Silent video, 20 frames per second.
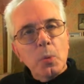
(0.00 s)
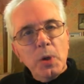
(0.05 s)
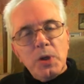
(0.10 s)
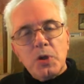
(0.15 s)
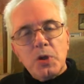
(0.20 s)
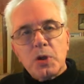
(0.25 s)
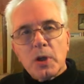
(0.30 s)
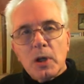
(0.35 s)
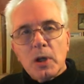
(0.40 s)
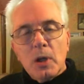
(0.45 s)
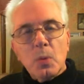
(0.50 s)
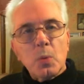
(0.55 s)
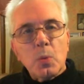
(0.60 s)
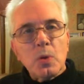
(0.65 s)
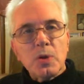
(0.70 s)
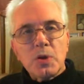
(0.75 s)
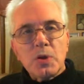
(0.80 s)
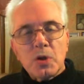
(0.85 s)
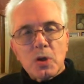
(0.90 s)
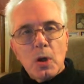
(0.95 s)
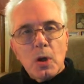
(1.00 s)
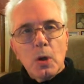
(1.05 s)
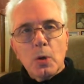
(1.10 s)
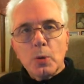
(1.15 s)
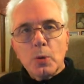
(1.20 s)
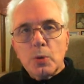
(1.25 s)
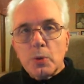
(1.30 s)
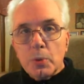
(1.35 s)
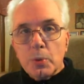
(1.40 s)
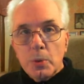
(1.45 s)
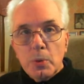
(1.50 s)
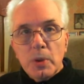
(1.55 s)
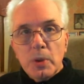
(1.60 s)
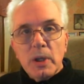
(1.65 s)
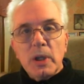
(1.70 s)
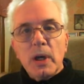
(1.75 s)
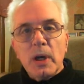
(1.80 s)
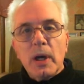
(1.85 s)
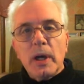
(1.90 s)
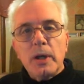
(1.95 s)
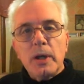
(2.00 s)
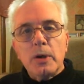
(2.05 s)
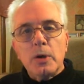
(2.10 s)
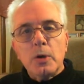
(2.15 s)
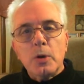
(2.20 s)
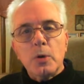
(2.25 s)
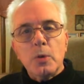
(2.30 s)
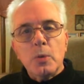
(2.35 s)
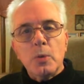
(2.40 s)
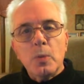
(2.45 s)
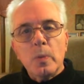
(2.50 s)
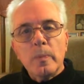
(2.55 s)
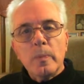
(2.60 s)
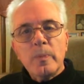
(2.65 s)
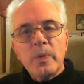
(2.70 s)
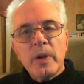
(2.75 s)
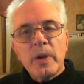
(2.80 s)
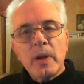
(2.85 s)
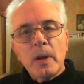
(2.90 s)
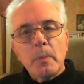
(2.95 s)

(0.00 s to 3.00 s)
I wish that it were so, truly I do.